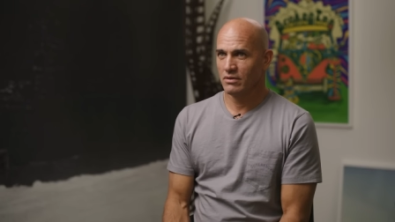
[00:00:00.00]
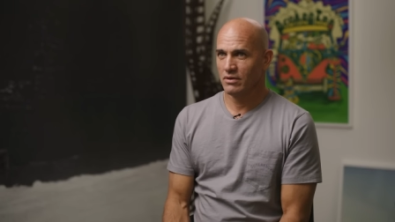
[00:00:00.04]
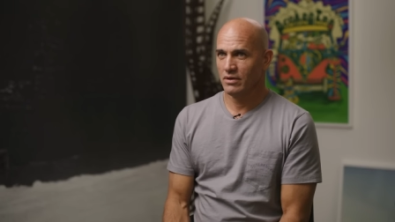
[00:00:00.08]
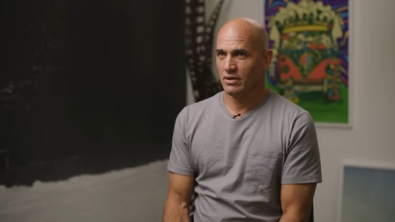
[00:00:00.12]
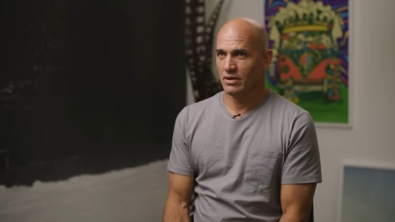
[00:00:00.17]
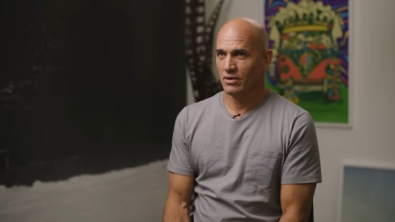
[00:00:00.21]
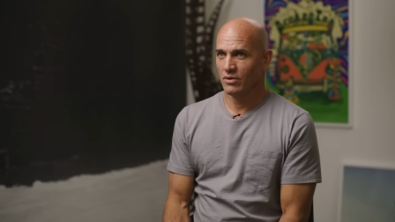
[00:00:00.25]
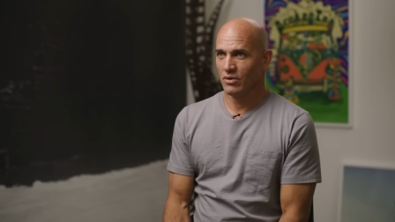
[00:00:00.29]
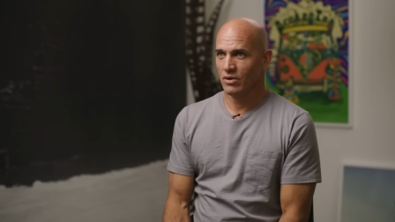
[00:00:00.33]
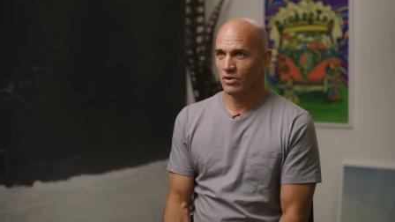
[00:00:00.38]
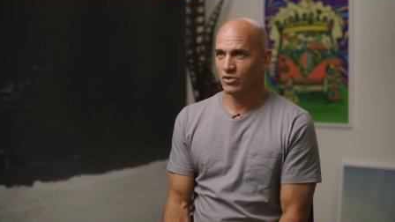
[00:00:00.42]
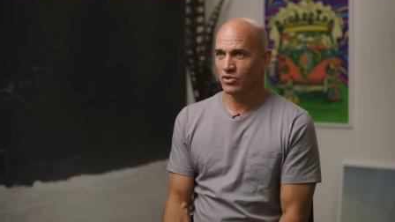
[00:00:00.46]
you
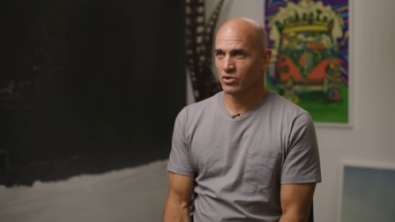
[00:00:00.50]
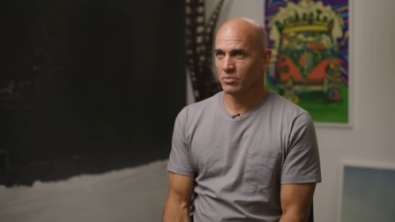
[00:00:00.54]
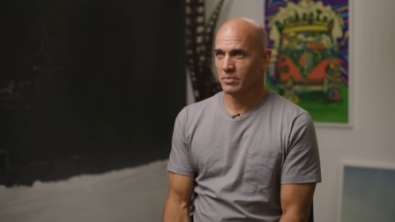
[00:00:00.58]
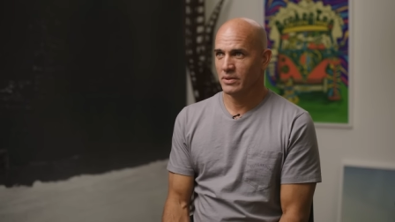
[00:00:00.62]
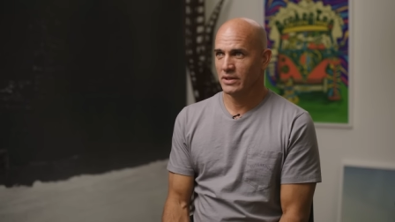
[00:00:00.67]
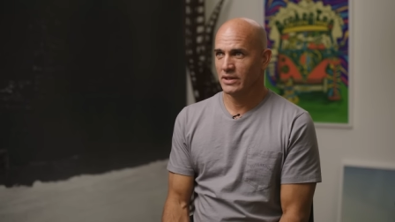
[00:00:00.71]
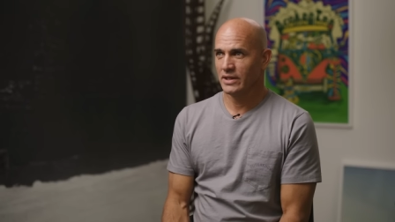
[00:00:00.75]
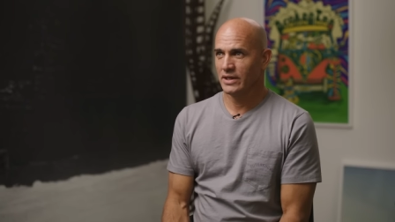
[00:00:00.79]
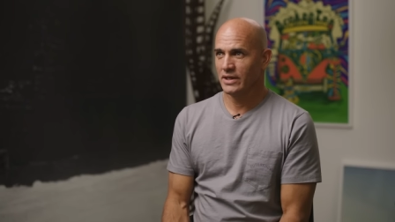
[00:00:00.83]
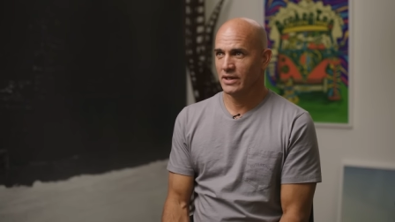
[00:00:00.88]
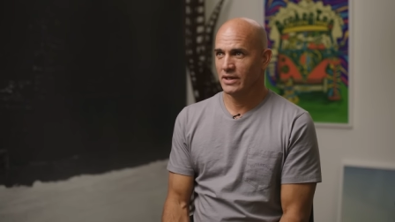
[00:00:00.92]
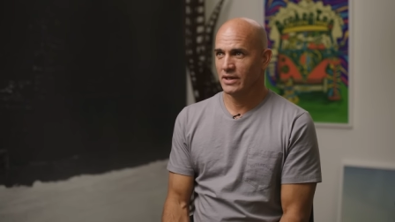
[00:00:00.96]
know,
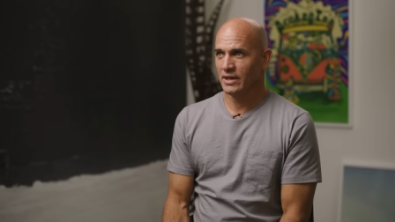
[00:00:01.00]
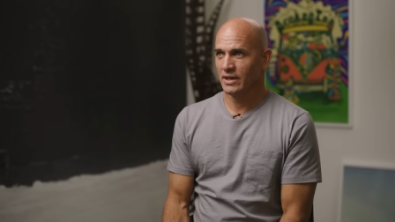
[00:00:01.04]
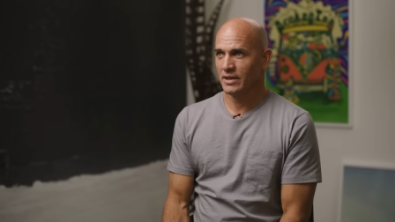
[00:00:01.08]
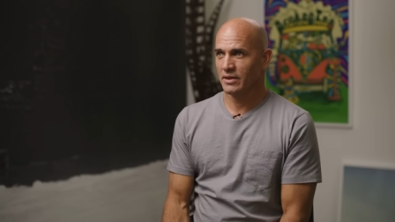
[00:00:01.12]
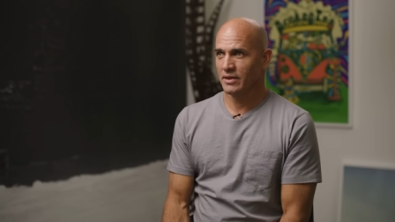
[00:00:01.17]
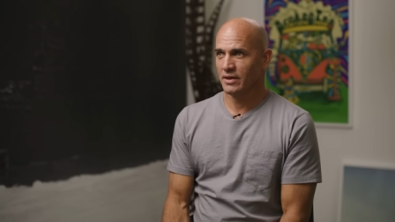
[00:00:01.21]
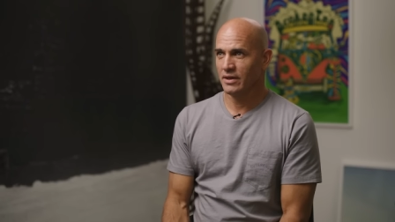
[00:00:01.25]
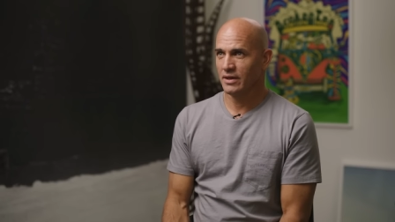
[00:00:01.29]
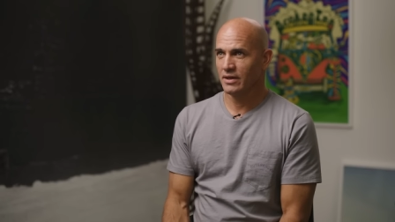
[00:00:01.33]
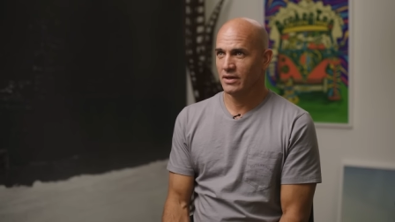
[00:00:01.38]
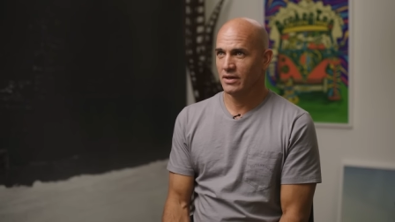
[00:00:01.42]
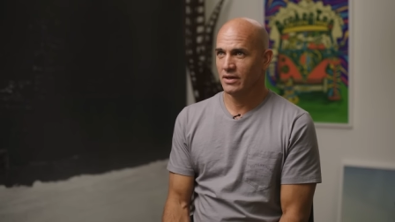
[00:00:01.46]
ultimately, I
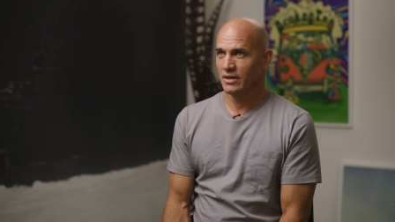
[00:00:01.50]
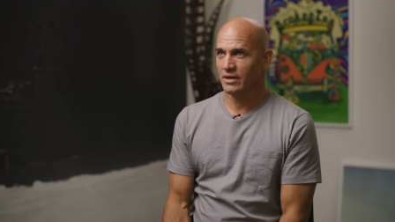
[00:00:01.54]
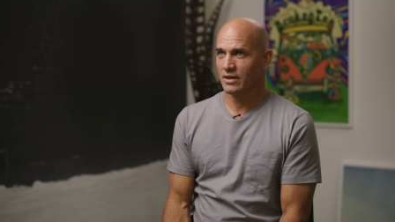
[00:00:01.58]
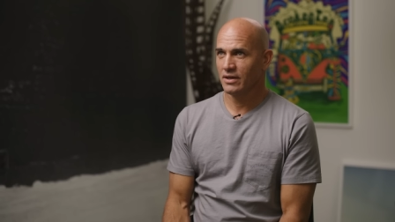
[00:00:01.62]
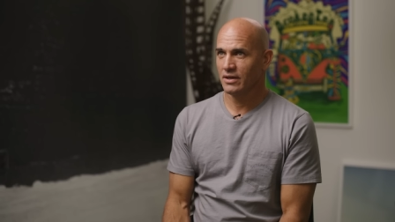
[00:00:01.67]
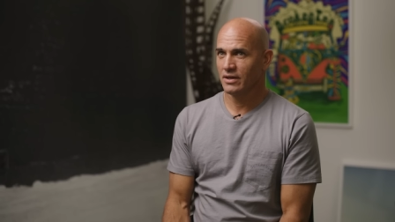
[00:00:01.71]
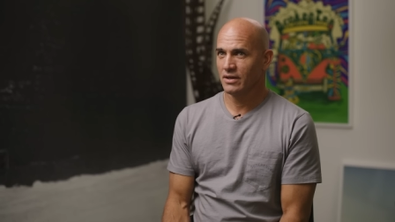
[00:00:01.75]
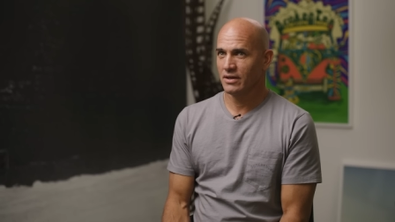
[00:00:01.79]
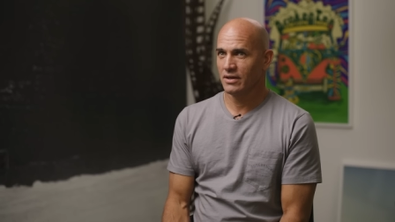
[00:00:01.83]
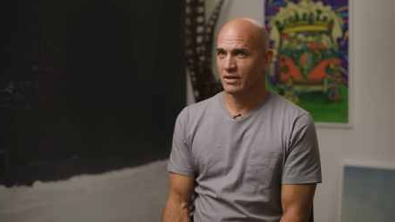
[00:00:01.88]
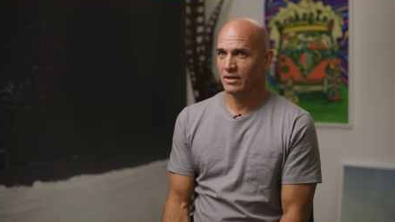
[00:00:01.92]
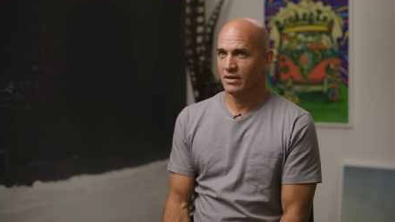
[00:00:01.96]
think
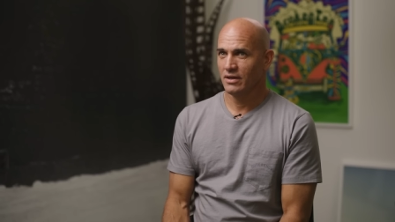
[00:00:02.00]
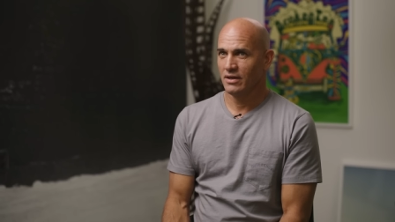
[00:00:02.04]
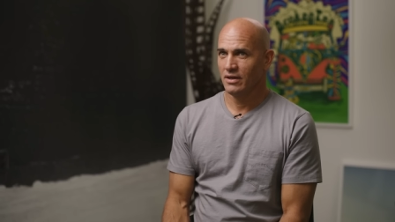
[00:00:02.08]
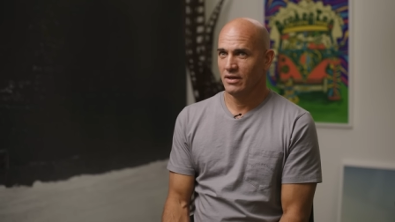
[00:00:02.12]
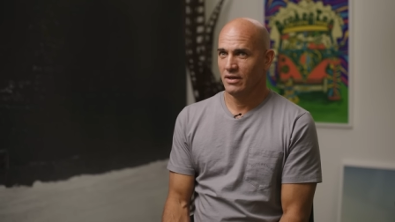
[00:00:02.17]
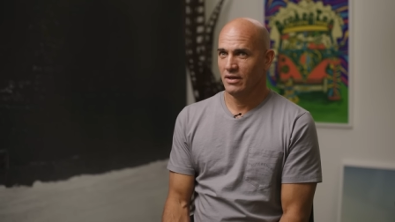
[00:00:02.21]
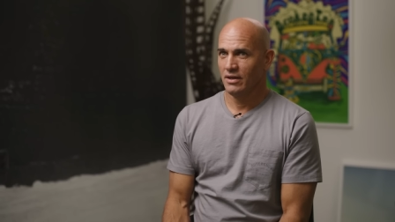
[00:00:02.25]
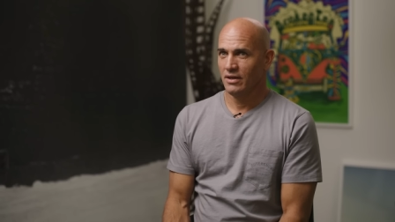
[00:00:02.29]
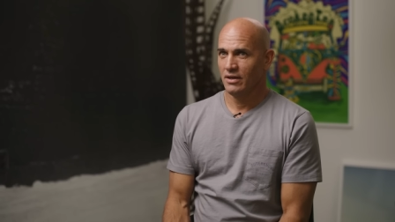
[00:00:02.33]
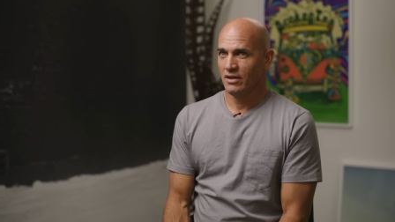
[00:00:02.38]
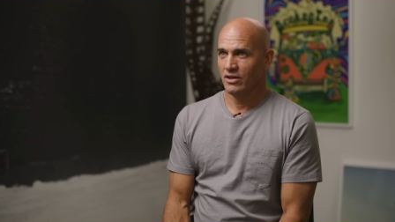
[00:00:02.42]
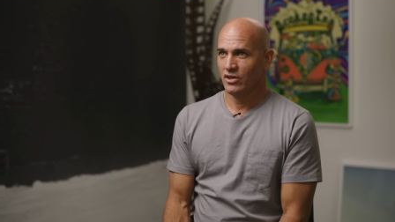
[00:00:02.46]

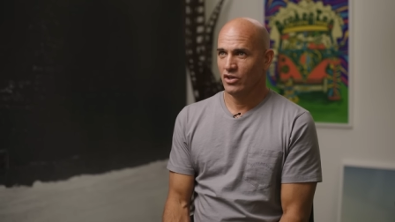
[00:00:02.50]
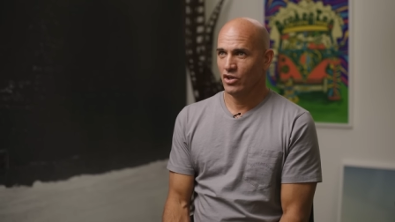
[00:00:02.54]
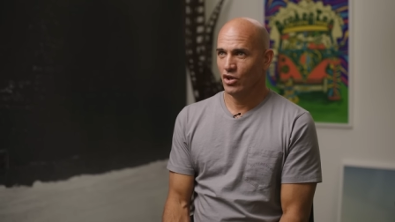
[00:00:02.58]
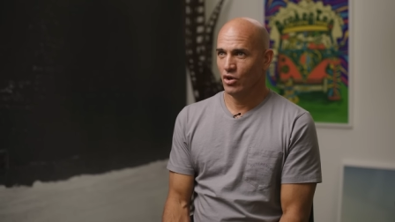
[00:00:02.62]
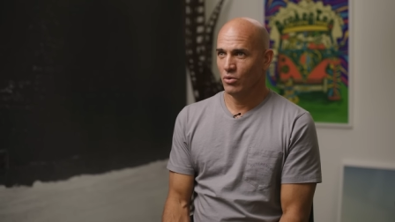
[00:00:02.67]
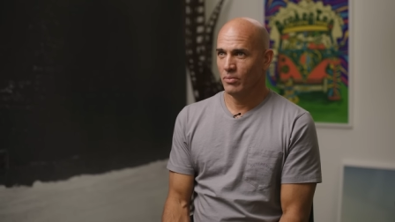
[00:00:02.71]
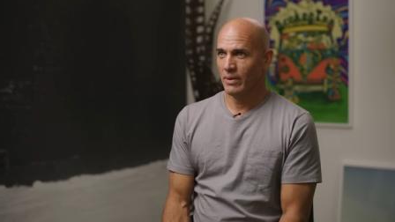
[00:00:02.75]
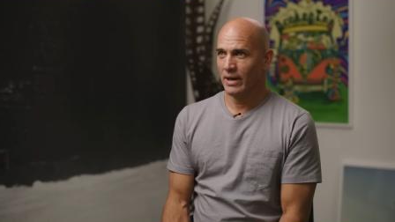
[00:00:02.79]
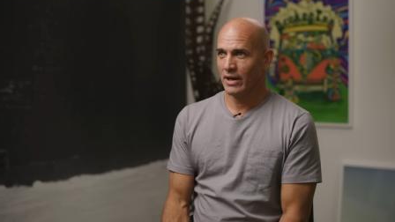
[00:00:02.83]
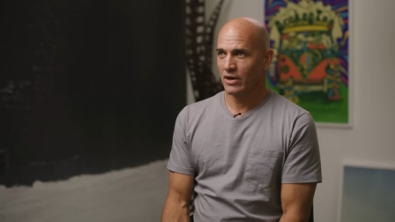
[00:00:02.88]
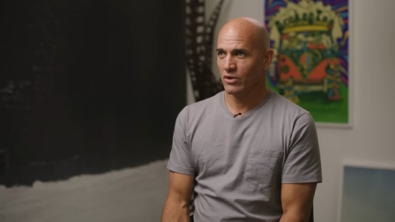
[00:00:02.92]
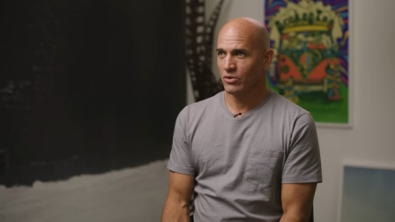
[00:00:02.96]

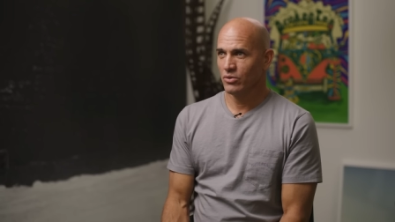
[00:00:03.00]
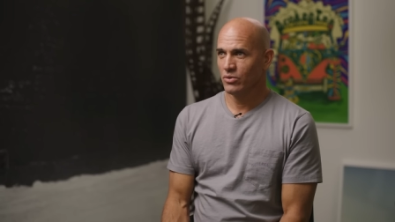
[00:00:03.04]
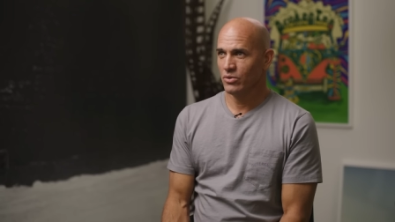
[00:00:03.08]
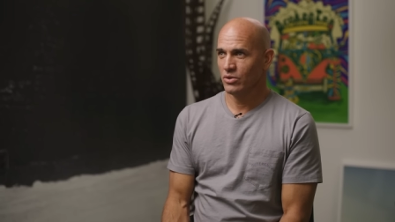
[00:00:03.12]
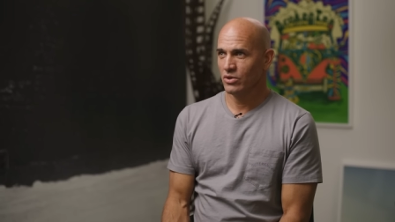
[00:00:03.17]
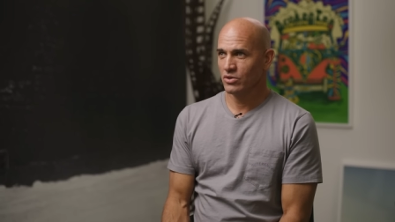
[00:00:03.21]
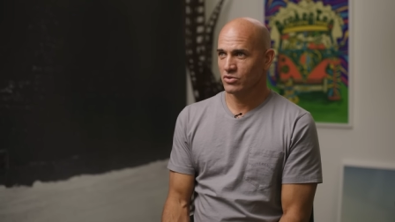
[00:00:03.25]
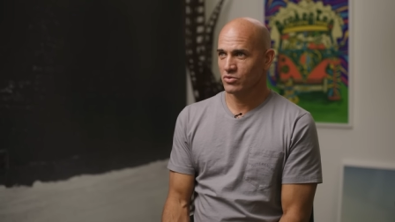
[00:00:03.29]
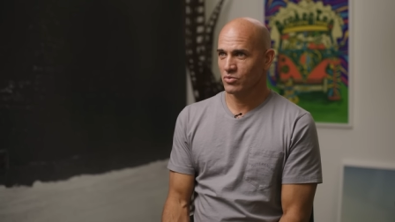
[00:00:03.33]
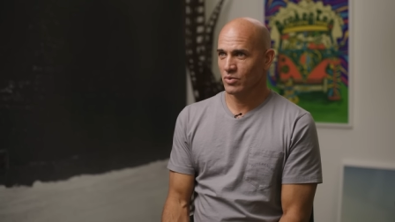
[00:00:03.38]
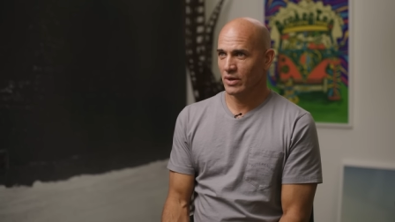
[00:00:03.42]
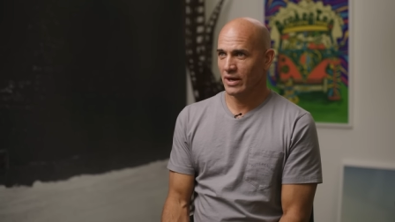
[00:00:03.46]
no matter who
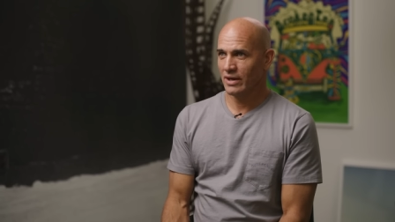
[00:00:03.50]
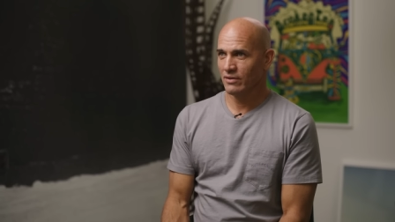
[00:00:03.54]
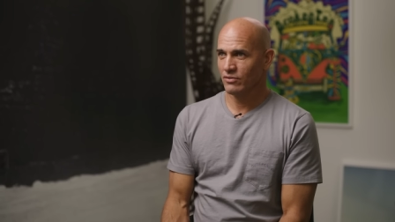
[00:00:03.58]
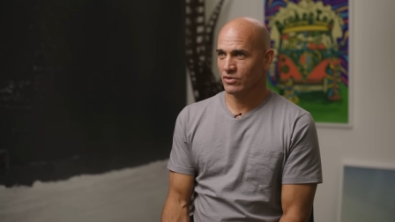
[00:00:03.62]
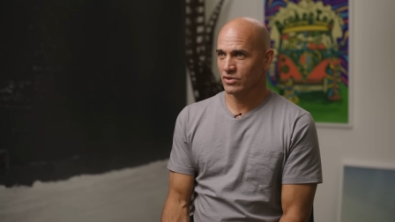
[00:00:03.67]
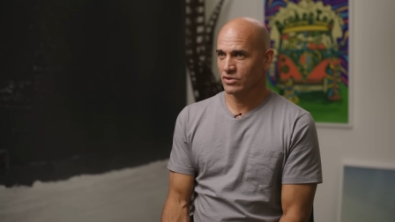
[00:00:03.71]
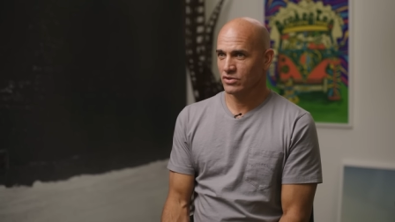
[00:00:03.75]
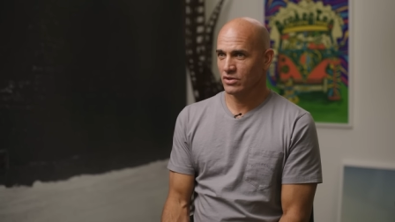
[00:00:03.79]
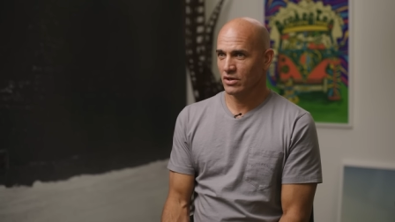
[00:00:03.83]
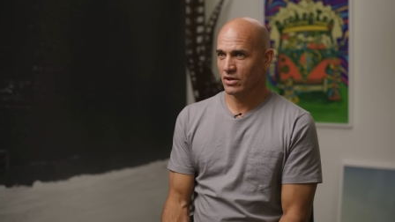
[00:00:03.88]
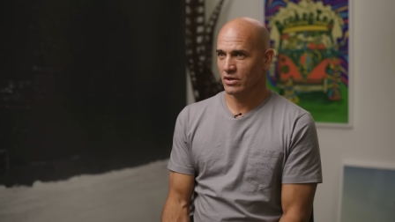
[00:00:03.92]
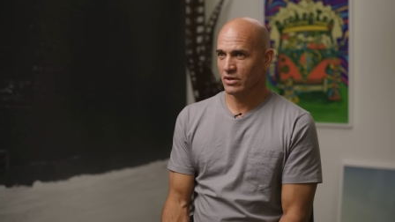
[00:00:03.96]
those
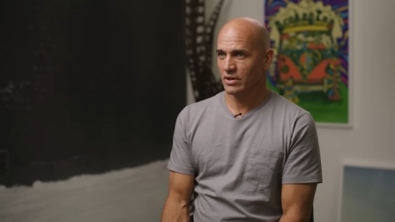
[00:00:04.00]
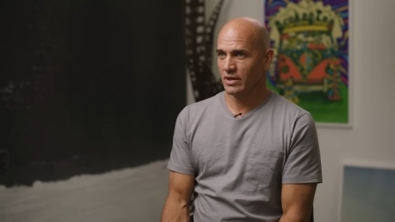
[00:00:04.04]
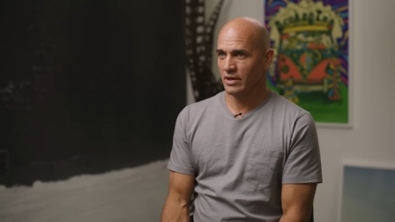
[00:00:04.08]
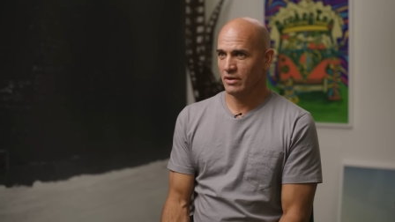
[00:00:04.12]
rivals are,